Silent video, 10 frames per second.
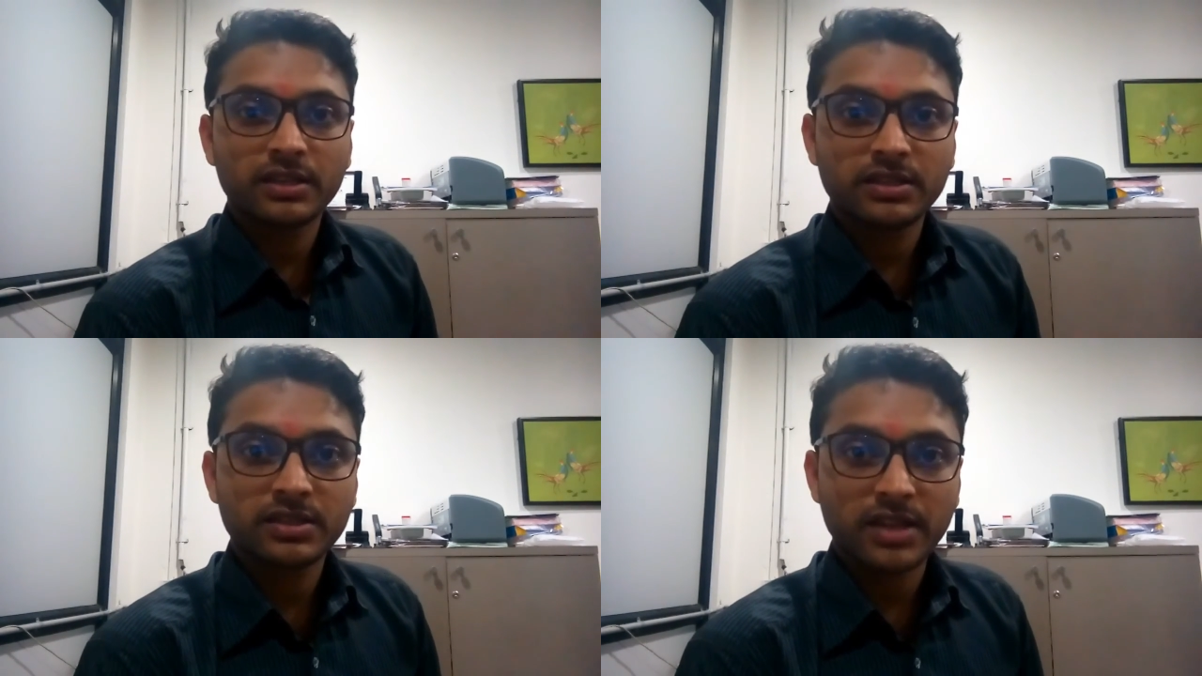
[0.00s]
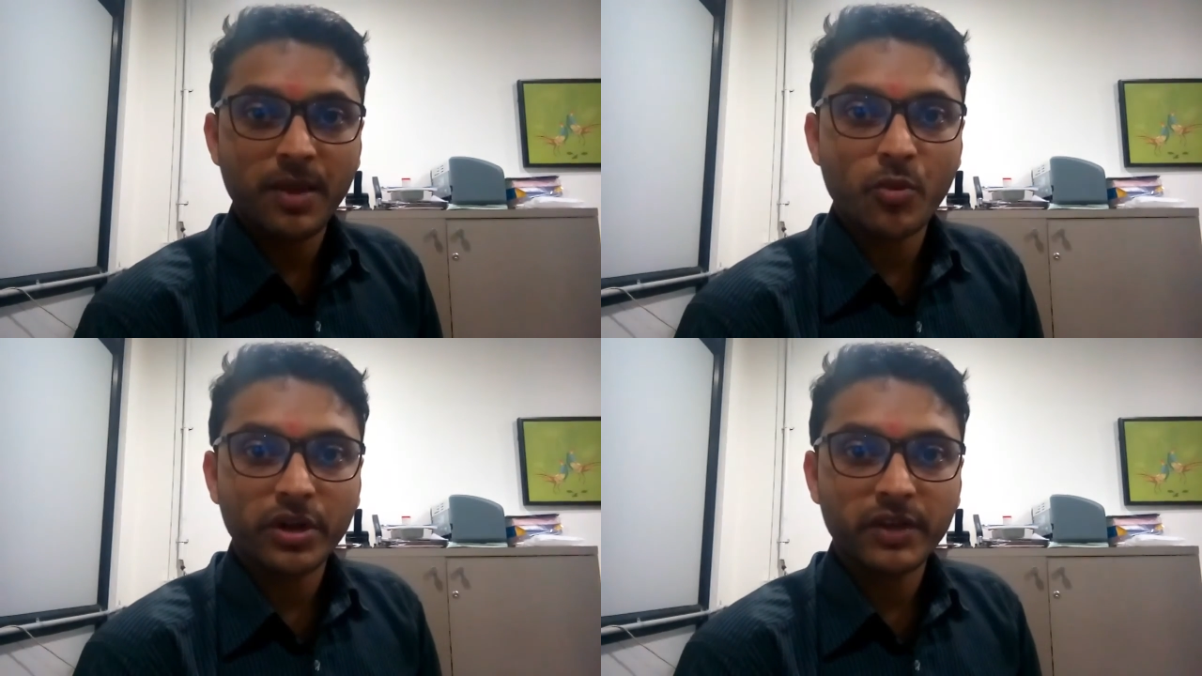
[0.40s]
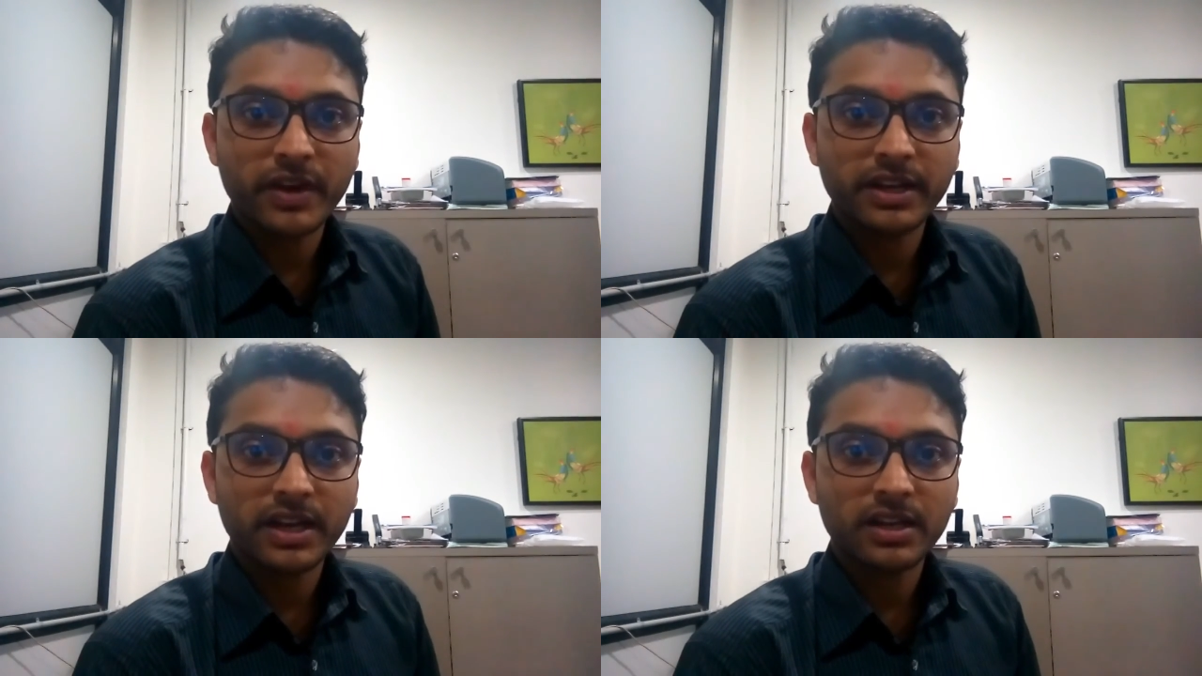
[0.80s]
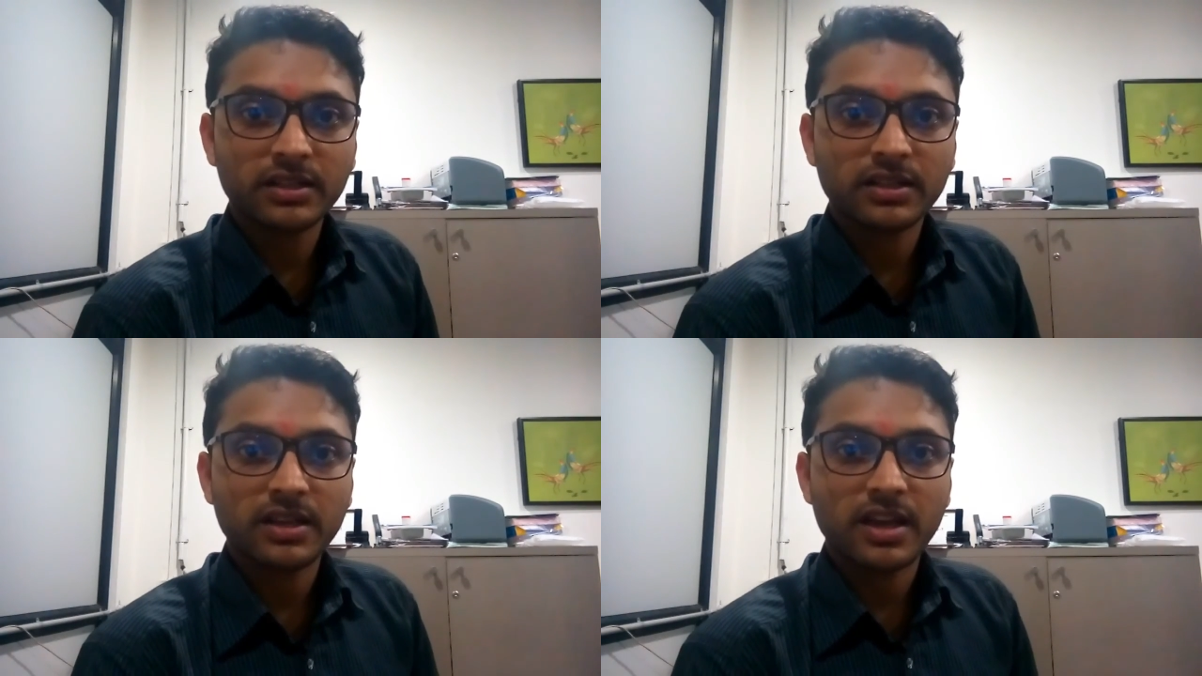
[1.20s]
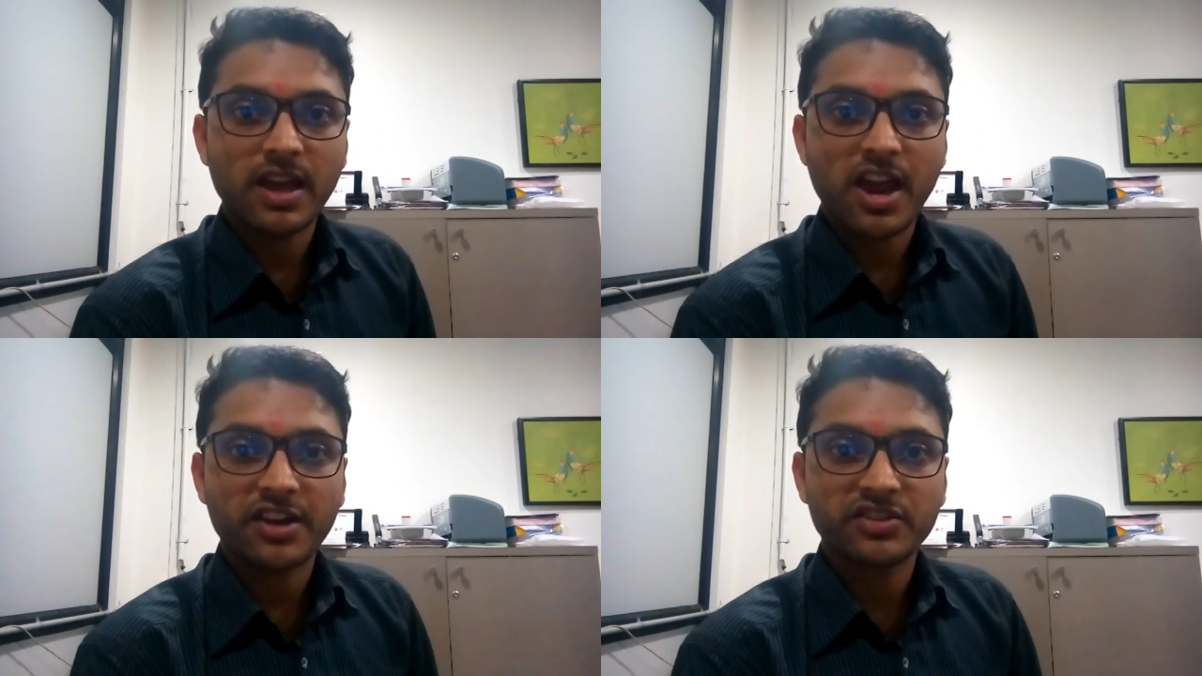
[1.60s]
stay motivated
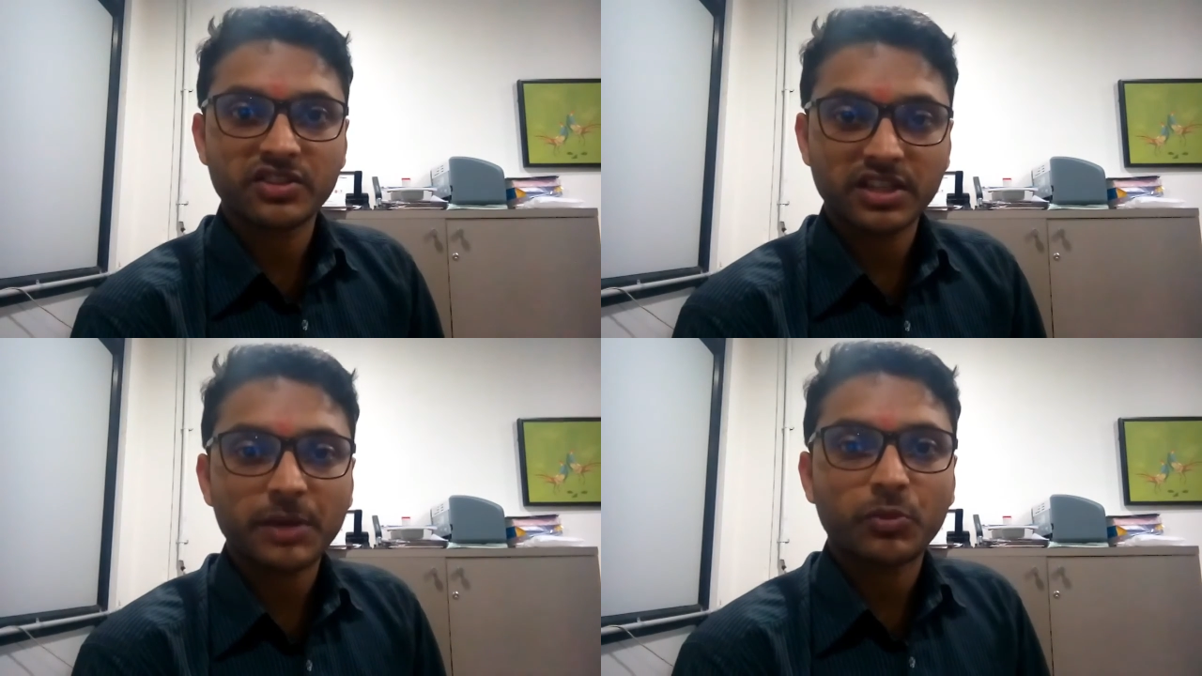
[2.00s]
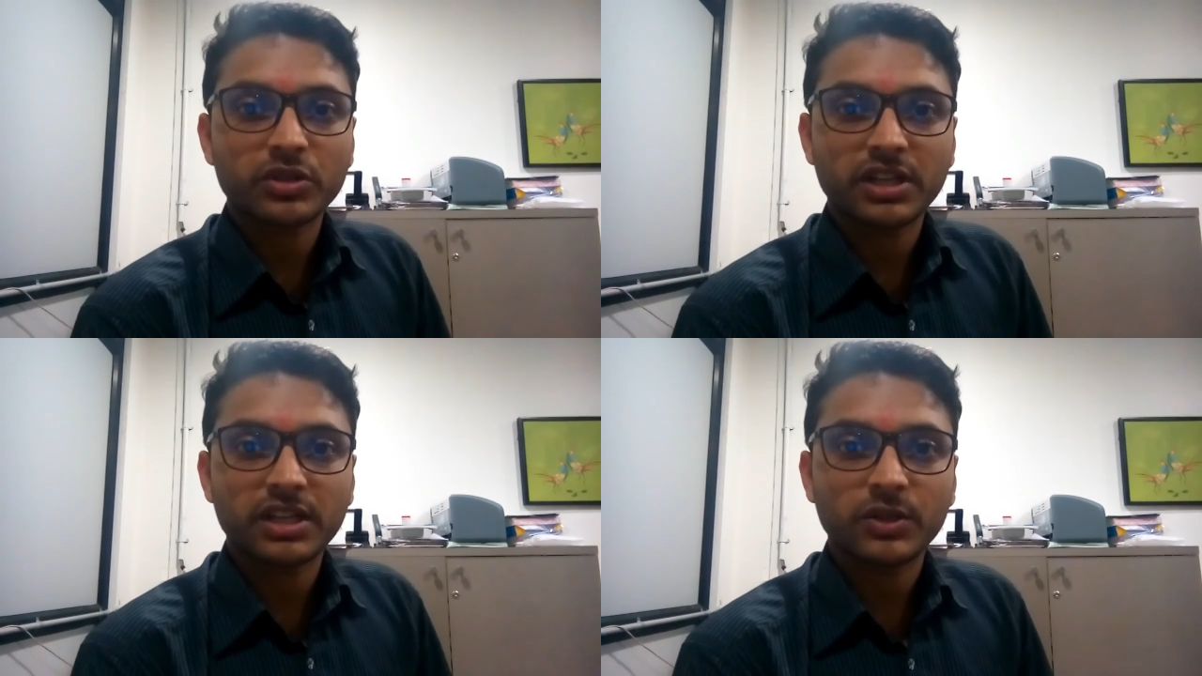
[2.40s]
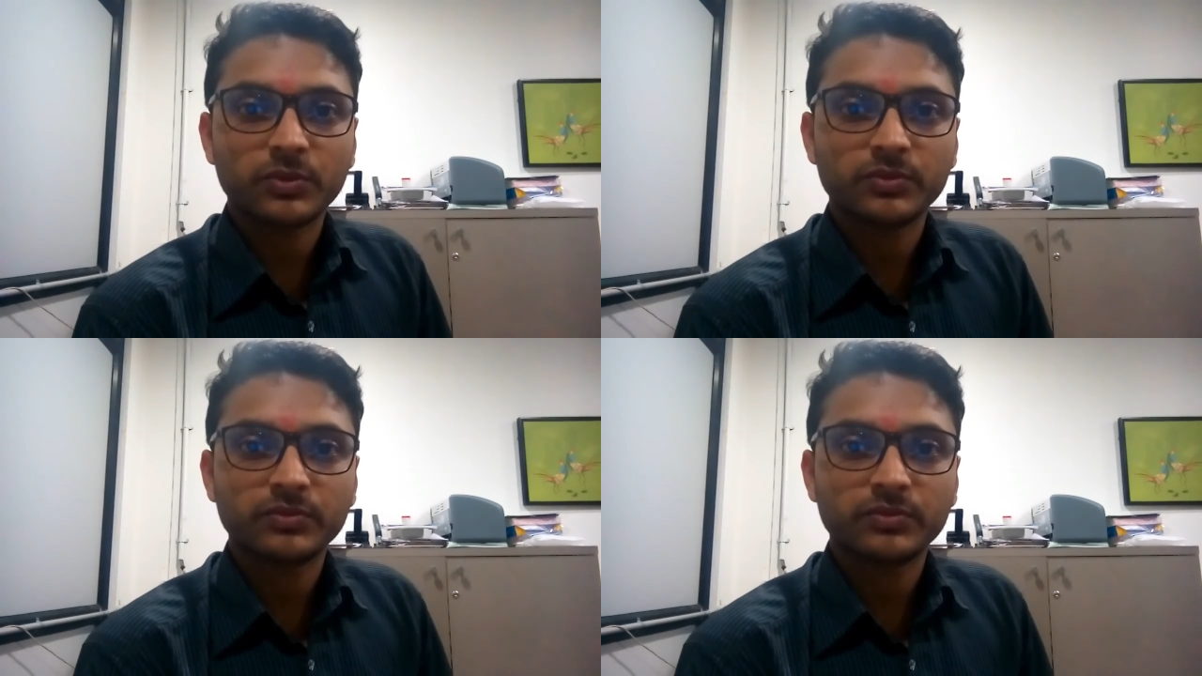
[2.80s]
and stay positive,